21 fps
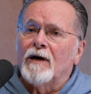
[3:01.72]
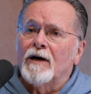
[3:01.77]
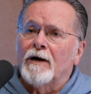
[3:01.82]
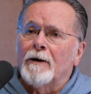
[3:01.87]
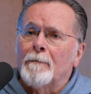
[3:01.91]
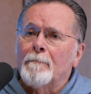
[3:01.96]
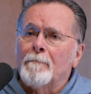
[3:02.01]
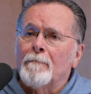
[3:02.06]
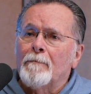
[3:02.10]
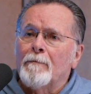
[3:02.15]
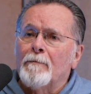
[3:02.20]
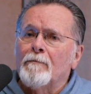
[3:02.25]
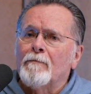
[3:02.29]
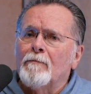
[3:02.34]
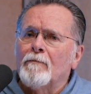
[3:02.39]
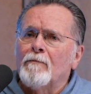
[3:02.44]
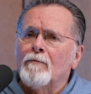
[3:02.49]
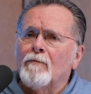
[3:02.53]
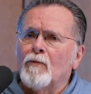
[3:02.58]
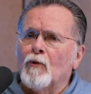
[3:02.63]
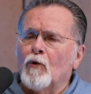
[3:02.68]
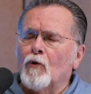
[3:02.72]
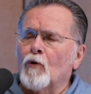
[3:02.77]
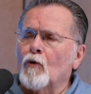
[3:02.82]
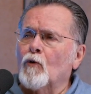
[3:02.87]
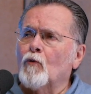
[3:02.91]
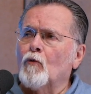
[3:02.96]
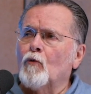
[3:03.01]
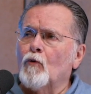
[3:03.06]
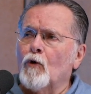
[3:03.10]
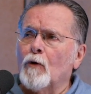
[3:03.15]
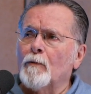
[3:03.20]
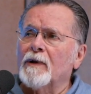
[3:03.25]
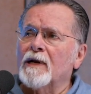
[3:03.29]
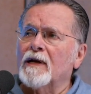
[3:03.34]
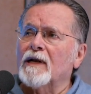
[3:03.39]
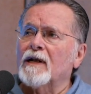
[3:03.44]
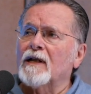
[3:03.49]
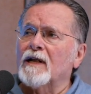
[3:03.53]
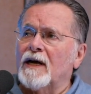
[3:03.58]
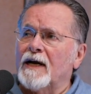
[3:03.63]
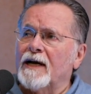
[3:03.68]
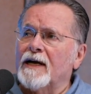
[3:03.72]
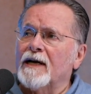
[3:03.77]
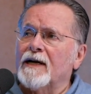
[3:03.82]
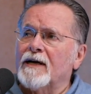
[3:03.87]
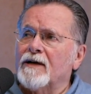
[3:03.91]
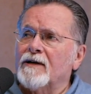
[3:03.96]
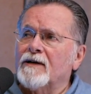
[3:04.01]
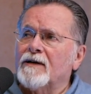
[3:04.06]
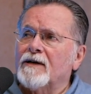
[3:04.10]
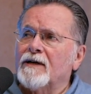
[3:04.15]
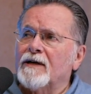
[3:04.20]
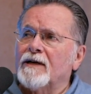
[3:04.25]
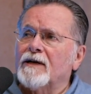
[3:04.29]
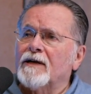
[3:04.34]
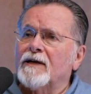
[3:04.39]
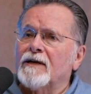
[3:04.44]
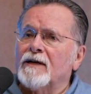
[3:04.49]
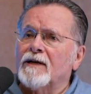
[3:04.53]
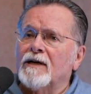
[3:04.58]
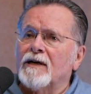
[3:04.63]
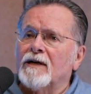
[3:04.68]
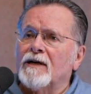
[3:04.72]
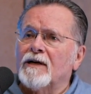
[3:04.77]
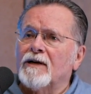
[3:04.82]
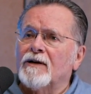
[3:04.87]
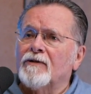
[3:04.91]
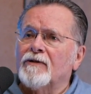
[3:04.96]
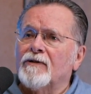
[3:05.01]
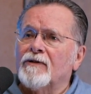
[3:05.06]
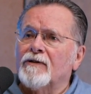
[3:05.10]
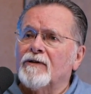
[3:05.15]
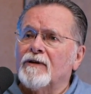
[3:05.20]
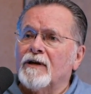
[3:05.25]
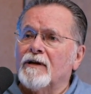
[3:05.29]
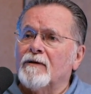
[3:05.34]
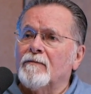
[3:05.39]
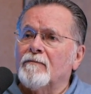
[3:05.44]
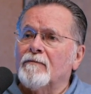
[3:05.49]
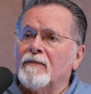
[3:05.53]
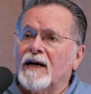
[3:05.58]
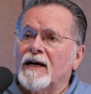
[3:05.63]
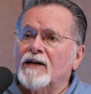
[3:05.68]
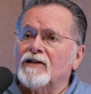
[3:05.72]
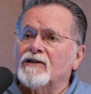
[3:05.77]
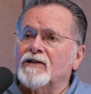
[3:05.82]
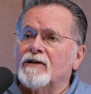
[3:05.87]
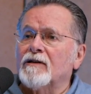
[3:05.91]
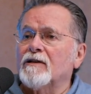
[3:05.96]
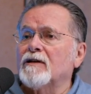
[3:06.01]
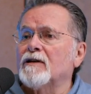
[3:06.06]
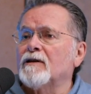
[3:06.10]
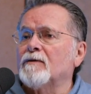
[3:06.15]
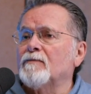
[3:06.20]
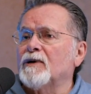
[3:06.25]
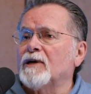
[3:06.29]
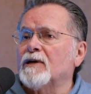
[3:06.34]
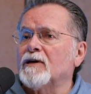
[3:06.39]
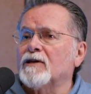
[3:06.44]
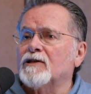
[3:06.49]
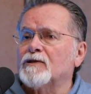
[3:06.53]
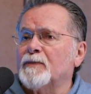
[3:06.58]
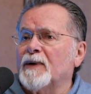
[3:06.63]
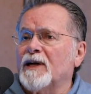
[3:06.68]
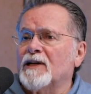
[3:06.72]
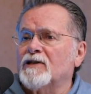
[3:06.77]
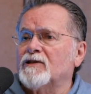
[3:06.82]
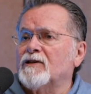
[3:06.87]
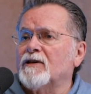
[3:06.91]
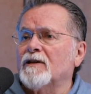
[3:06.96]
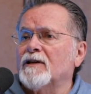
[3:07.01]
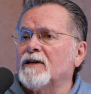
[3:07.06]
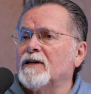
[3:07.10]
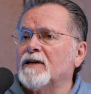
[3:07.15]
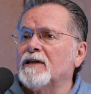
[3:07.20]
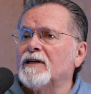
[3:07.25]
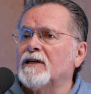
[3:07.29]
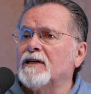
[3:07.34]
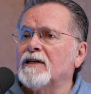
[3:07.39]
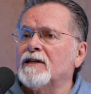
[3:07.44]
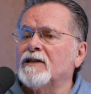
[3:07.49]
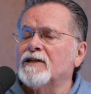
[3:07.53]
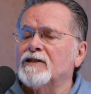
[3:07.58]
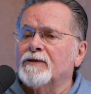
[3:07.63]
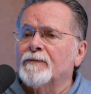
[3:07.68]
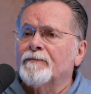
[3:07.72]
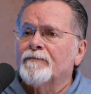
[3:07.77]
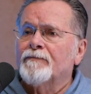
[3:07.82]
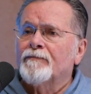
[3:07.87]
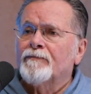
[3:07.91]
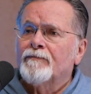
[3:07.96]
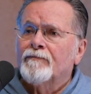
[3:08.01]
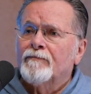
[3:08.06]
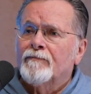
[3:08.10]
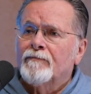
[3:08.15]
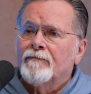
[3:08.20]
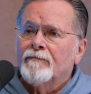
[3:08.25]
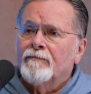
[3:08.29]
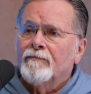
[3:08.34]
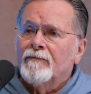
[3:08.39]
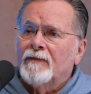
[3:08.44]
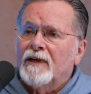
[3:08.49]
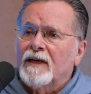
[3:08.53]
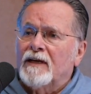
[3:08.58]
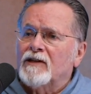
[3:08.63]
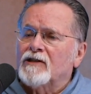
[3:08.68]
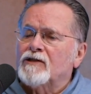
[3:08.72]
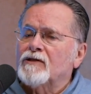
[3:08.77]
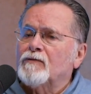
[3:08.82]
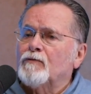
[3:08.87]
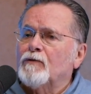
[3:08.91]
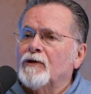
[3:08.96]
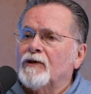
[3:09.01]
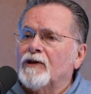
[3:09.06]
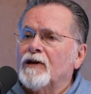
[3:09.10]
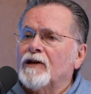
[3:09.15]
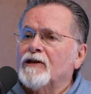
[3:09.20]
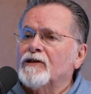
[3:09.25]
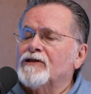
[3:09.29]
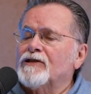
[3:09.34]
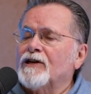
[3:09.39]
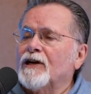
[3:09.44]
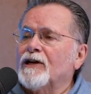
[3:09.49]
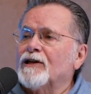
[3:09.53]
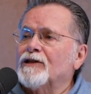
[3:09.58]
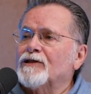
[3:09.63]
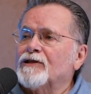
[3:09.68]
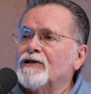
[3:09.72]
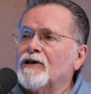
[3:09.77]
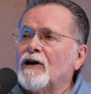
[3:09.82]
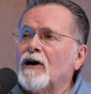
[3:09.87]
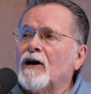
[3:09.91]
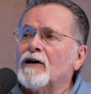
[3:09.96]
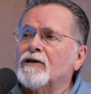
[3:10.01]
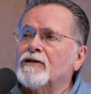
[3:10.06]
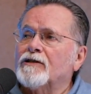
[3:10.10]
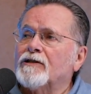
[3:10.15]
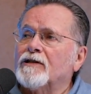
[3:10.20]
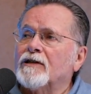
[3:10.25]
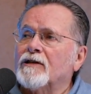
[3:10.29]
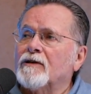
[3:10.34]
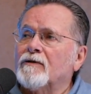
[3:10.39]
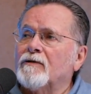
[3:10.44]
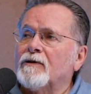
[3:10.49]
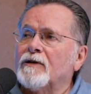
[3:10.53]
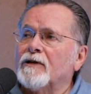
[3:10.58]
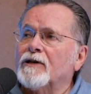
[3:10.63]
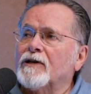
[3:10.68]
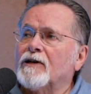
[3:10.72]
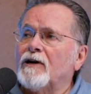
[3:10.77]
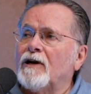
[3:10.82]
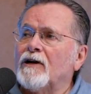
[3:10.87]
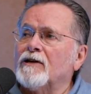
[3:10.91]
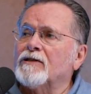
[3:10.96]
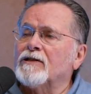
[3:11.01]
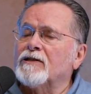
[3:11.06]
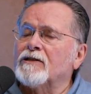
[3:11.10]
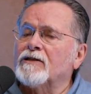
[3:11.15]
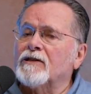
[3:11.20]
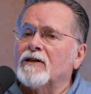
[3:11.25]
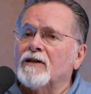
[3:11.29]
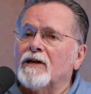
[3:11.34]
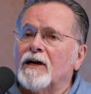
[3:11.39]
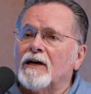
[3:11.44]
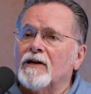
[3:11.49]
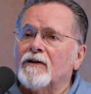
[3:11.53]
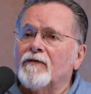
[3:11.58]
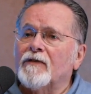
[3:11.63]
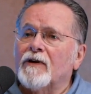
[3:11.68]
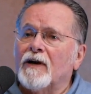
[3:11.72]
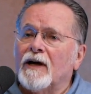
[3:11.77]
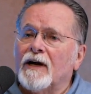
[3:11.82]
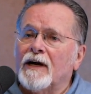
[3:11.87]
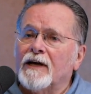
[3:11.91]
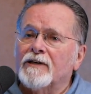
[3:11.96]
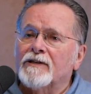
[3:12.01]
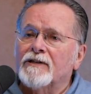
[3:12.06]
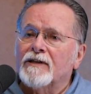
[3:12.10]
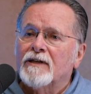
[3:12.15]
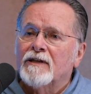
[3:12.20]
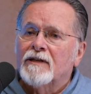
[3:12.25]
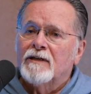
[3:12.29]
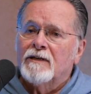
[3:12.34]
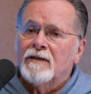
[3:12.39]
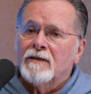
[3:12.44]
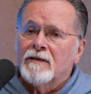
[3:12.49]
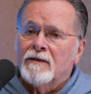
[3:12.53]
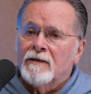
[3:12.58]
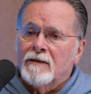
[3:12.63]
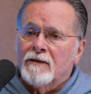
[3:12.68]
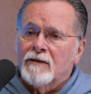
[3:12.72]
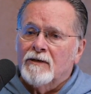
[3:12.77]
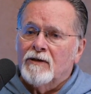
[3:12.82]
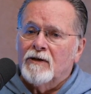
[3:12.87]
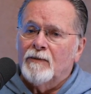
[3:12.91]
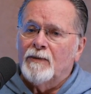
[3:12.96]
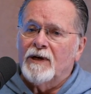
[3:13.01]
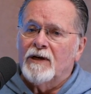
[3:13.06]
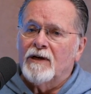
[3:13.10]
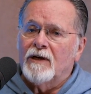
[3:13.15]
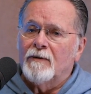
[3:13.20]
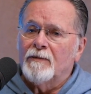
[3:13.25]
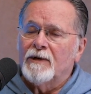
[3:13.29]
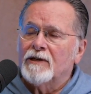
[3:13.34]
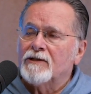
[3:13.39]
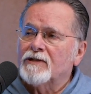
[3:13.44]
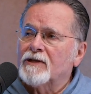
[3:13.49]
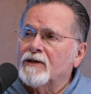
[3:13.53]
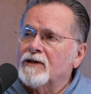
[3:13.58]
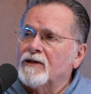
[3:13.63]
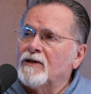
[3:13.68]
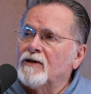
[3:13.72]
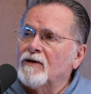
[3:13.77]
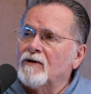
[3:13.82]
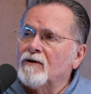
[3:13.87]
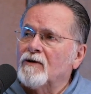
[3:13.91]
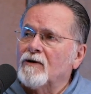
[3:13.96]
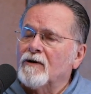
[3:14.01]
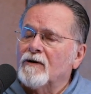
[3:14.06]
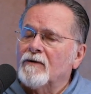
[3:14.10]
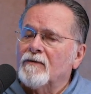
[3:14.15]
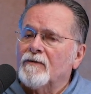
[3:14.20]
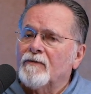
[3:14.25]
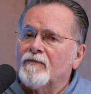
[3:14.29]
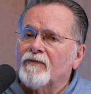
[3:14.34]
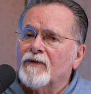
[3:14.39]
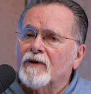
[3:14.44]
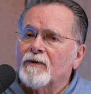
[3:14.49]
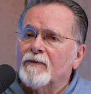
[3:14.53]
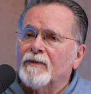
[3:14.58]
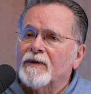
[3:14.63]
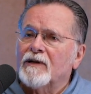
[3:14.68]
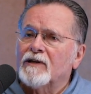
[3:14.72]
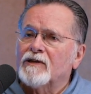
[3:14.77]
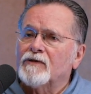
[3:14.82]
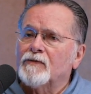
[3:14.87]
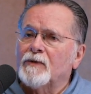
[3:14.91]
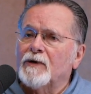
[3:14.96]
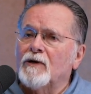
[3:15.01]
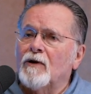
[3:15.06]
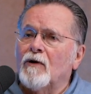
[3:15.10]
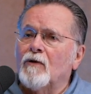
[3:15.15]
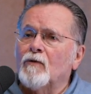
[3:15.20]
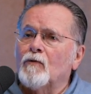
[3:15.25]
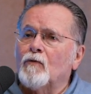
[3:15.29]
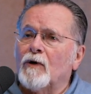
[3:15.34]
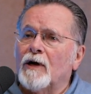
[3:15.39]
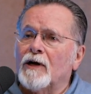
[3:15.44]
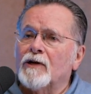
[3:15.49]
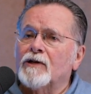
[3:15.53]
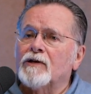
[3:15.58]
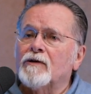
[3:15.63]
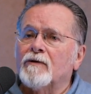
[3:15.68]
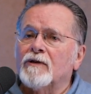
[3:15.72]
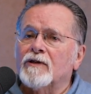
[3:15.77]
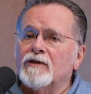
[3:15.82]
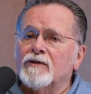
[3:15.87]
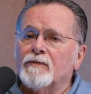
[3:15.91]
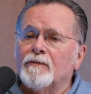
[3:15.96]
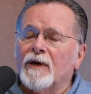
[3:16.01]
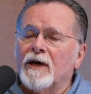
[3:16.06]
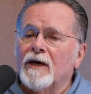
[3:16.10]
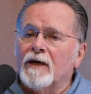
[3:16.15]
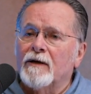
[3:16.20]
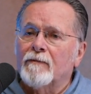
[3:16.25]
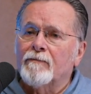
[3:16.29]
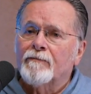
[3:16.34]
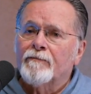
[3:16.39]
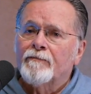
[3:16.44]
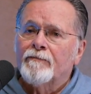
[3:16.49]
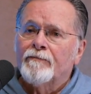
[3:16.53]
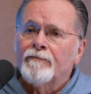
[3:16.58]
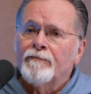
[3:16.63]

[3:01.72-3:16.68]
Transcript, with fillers: um, more woman like uh, than masculine because masculinity is is what they say is toxic. Well, it causes a lot of guys to become insecure because we don't want to as men